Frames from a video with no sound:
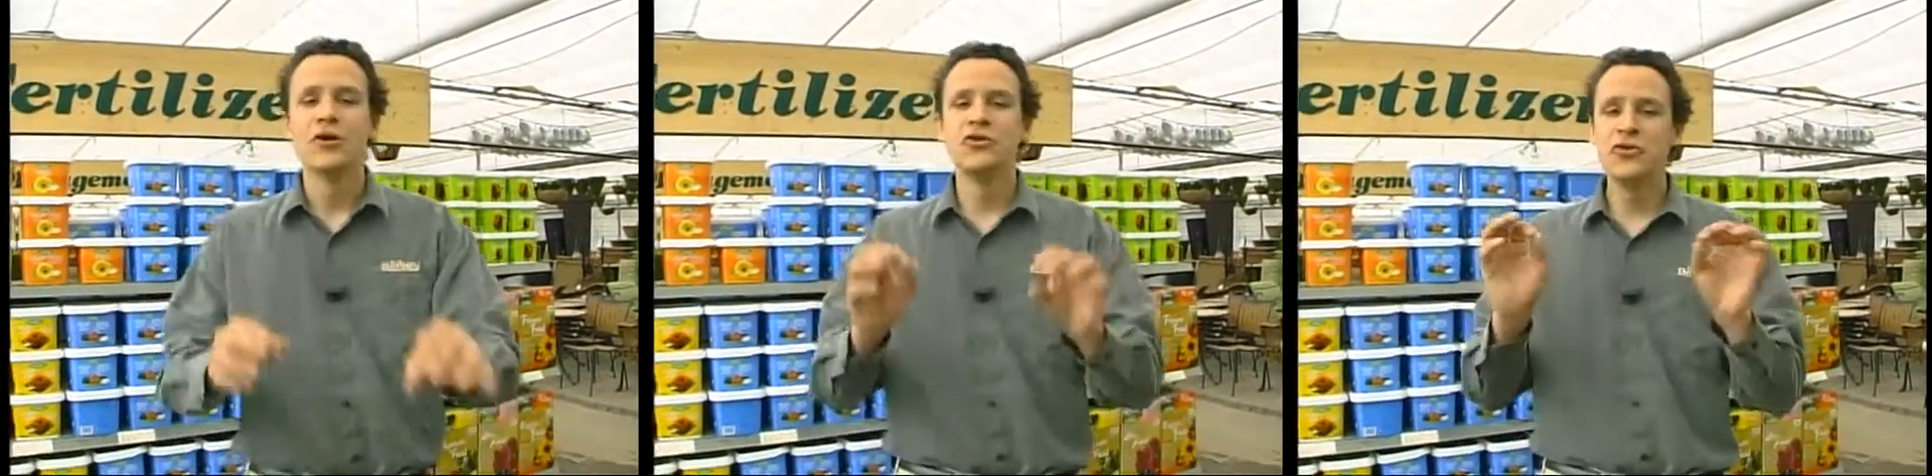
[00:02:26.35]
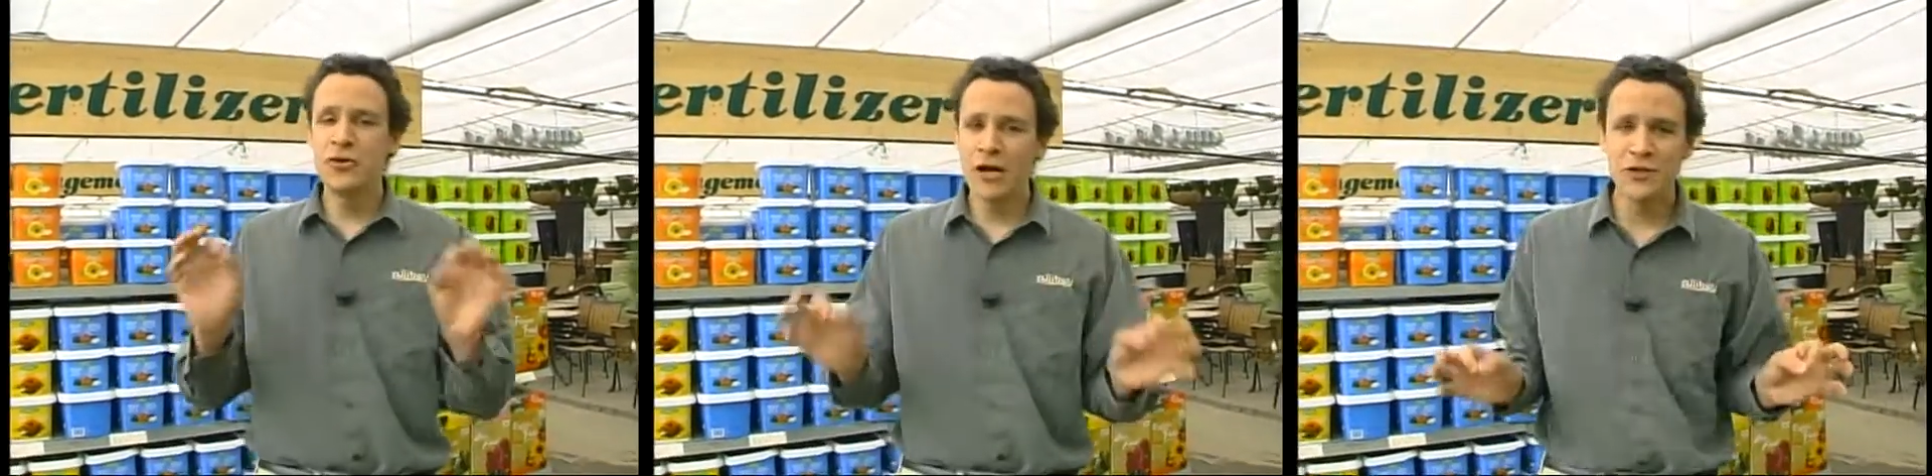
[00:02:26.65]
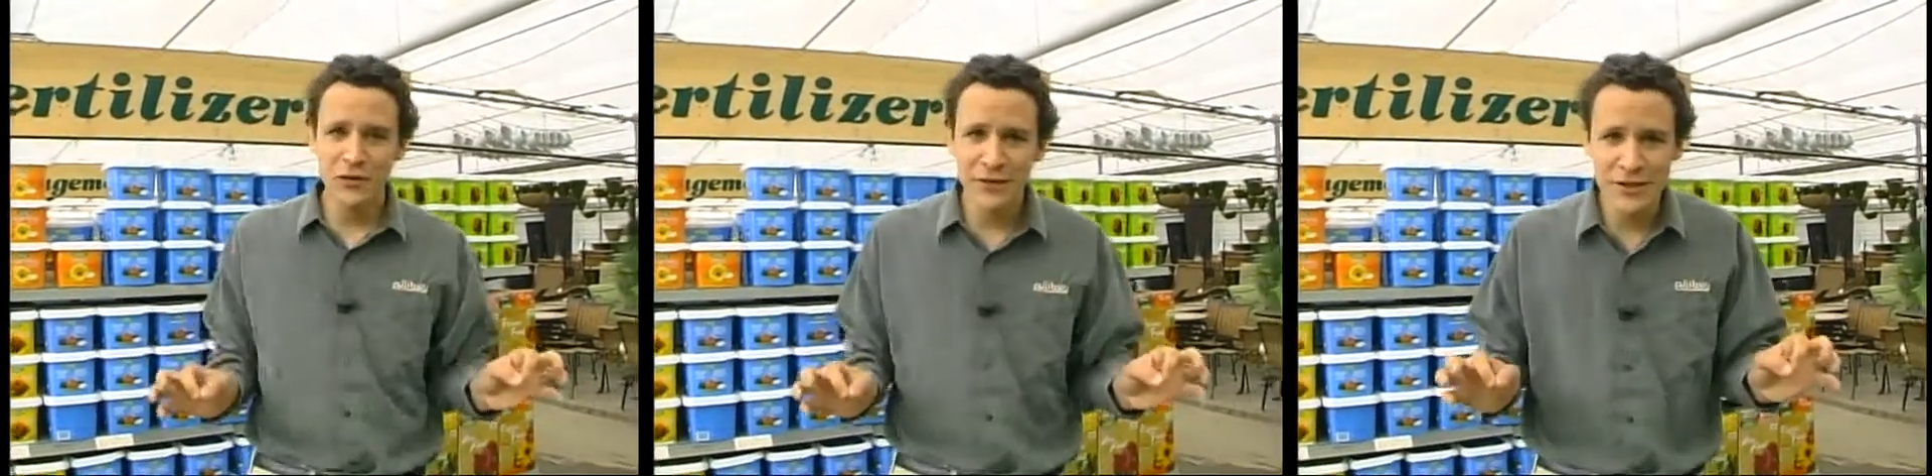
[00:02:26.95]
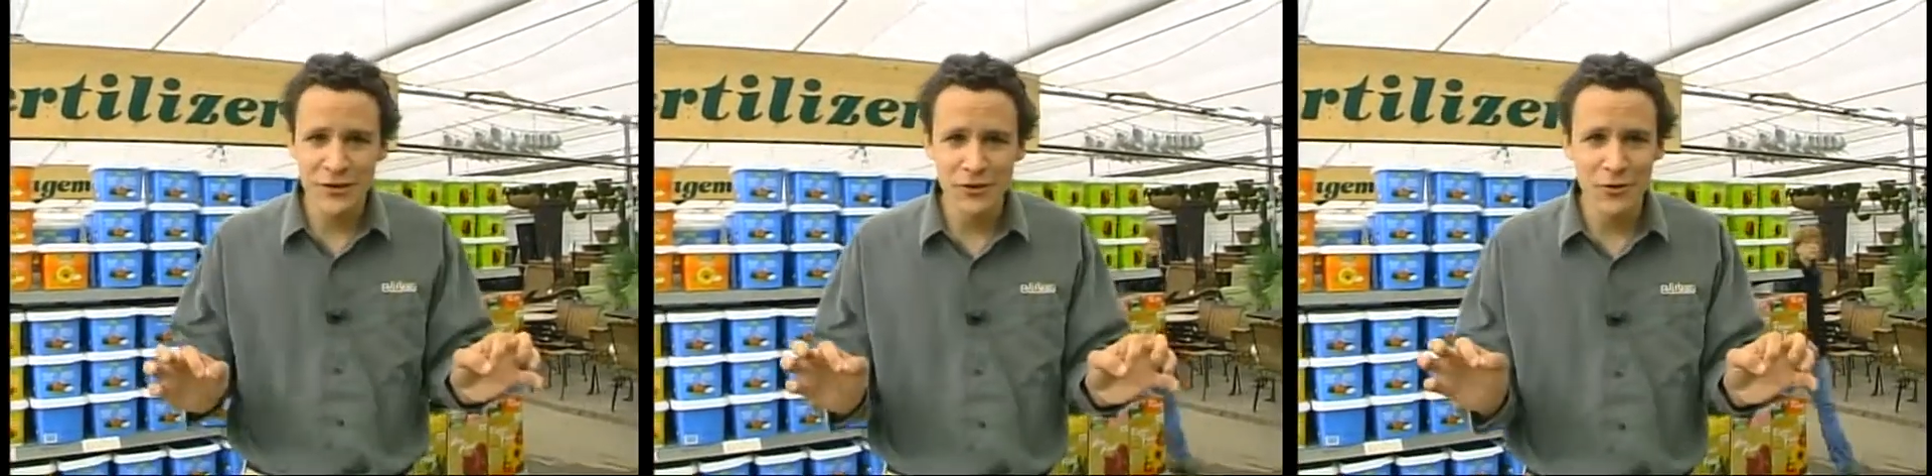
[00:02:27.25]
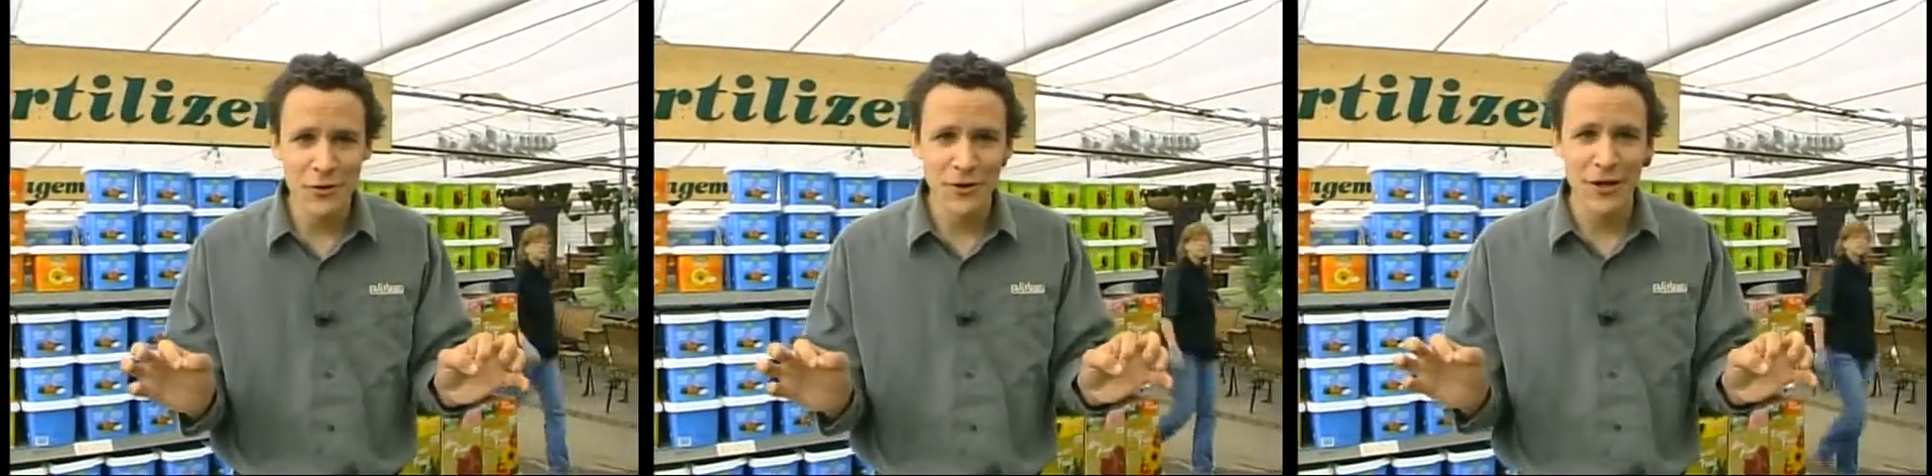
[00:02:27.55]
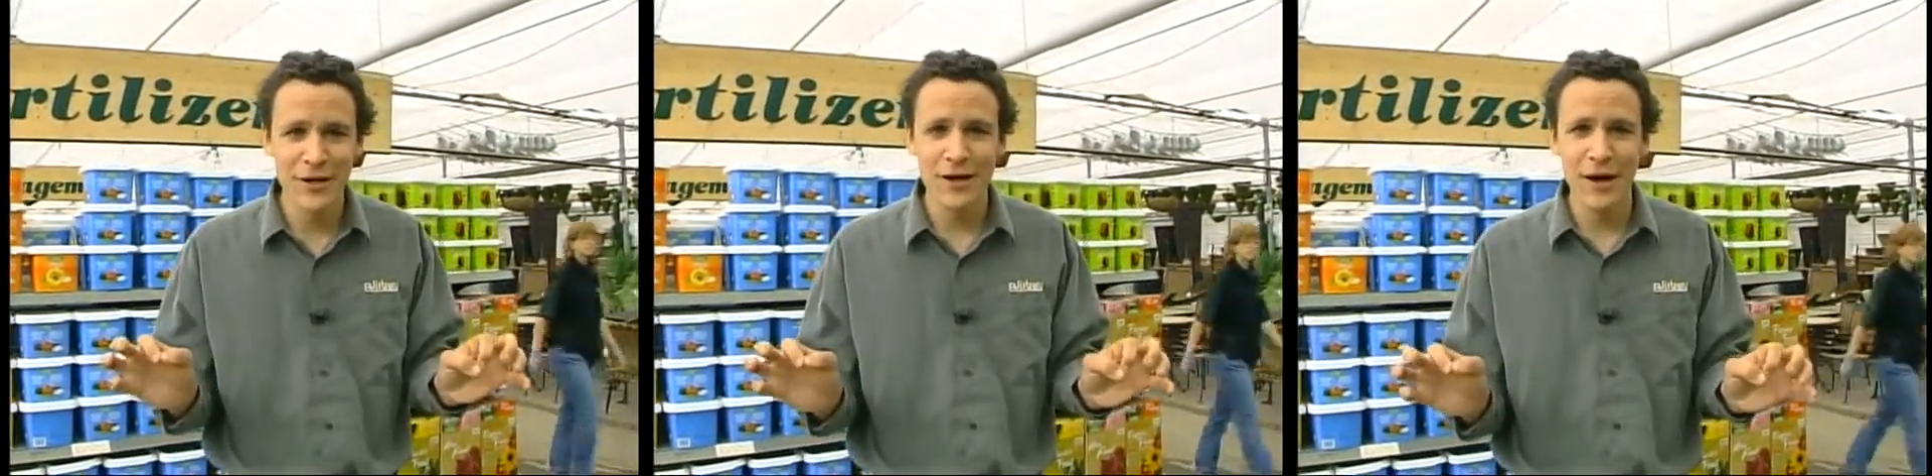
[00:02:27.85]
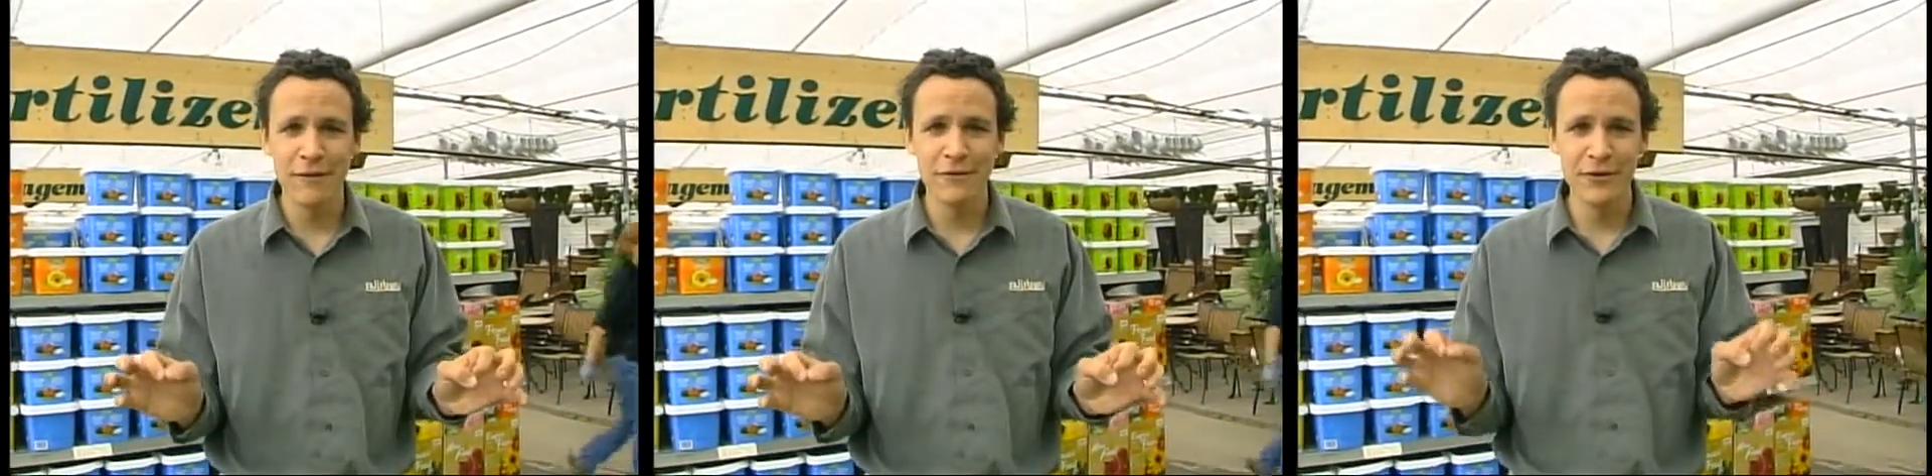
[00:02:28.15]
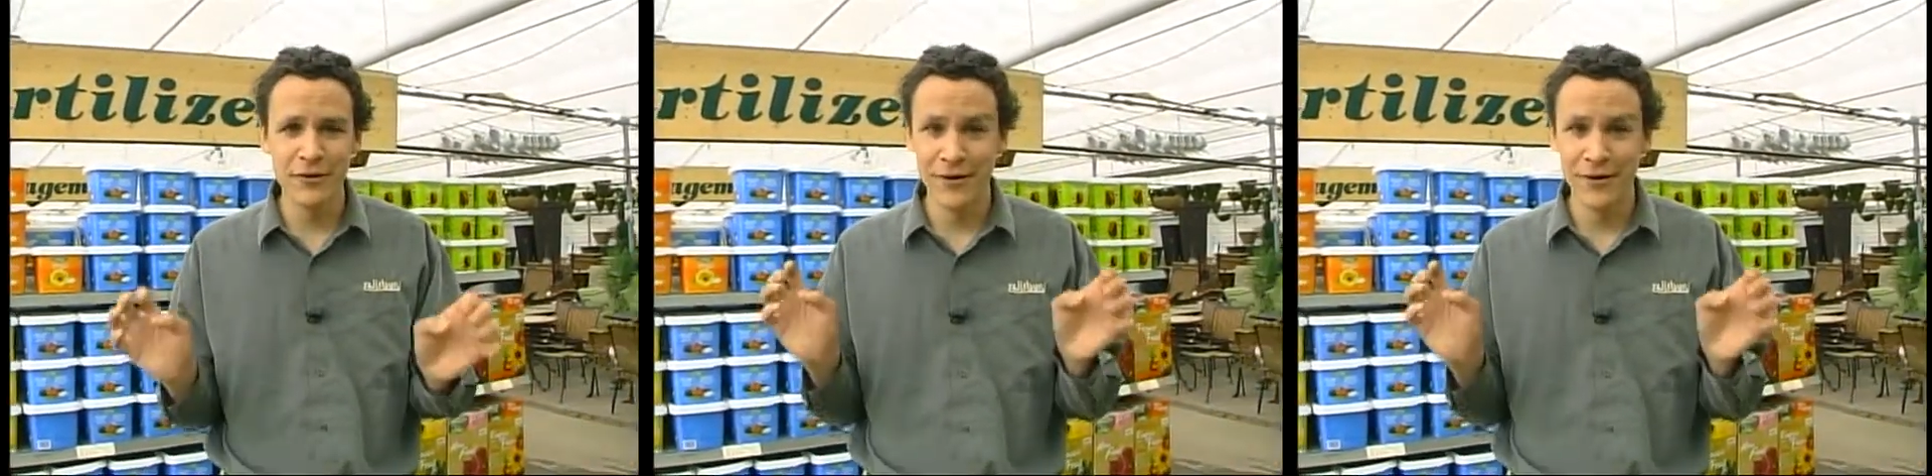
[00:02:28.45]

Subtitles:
Do not do this at 2 o'clock in the afternoon